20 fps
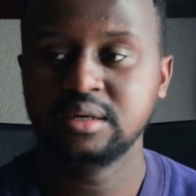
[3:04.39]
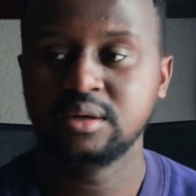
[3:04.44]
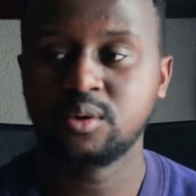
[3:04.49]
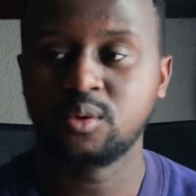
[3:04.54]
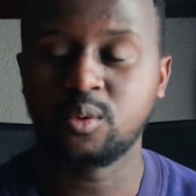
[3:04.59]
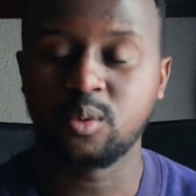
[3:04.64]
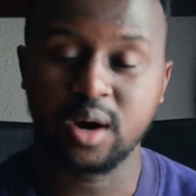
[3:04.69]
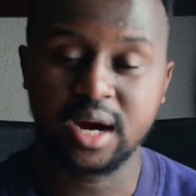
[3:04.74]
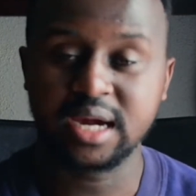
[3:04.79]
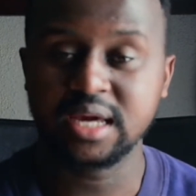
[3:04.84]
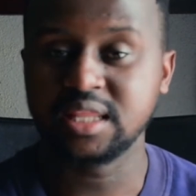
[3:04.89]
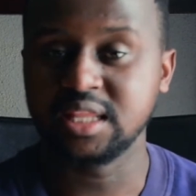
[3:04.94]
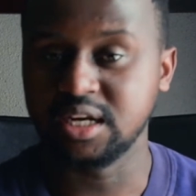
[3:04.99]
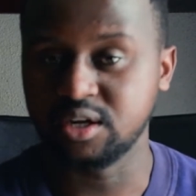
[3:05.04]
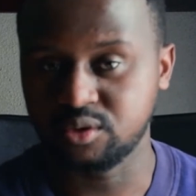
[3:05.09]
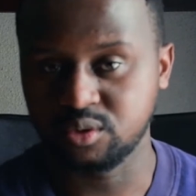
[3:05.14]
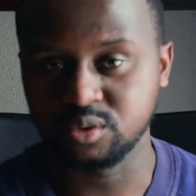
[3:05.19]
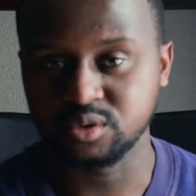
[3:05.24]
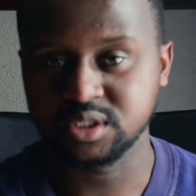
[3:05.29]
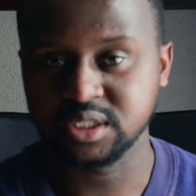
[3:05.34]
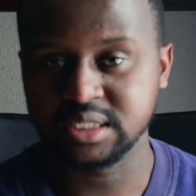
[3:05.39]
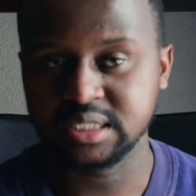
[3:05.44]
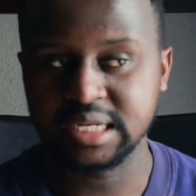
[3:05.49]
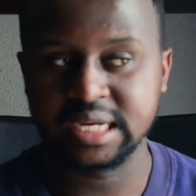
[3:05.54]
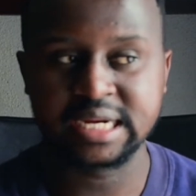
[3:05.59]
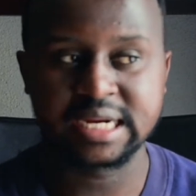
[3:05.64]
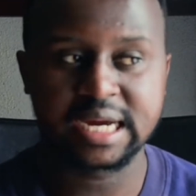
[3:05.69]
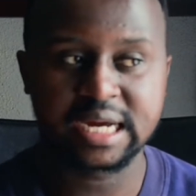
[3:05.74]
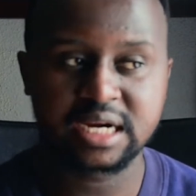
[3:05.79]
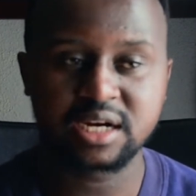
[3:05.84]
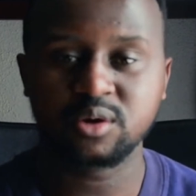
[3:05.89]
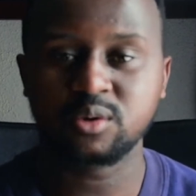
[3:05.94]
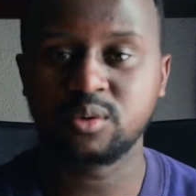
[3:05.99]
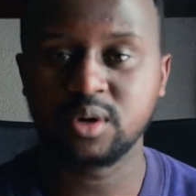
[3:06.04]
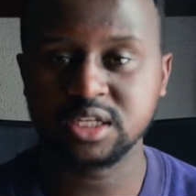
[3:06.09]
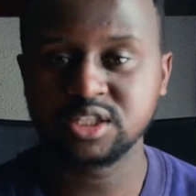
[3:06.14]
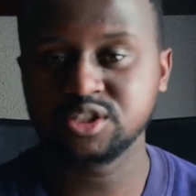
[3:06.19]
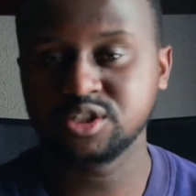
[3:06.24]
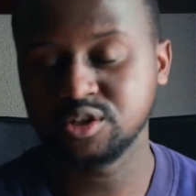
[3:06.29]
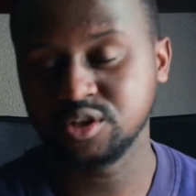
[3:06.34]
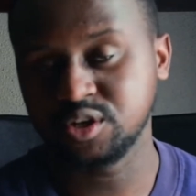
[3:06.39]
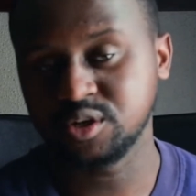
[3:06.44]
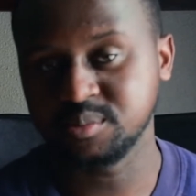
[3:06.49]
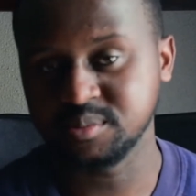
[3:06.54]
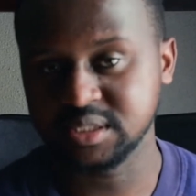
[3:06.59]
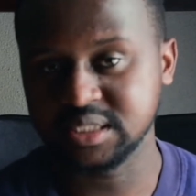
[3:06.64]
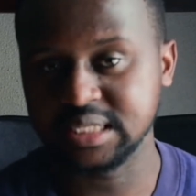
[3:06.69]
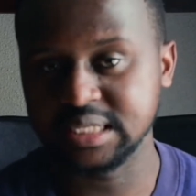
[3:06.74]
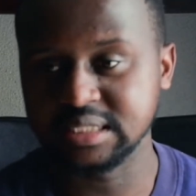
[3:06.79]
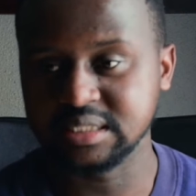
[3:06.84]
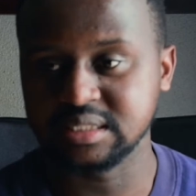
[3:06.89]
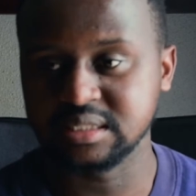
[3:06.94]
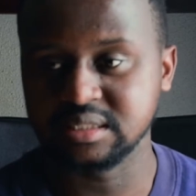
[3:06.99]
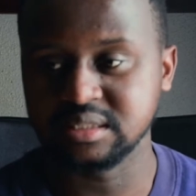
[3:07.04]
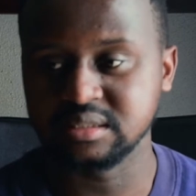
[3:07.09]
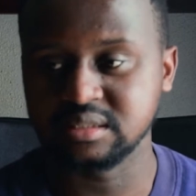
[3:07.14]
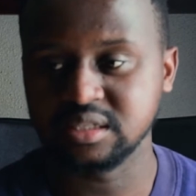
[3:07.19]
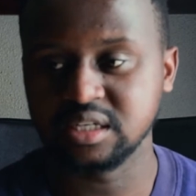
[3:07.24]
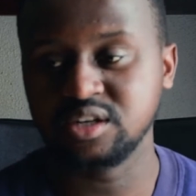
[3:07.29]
why they wrote it, and under what circumstances,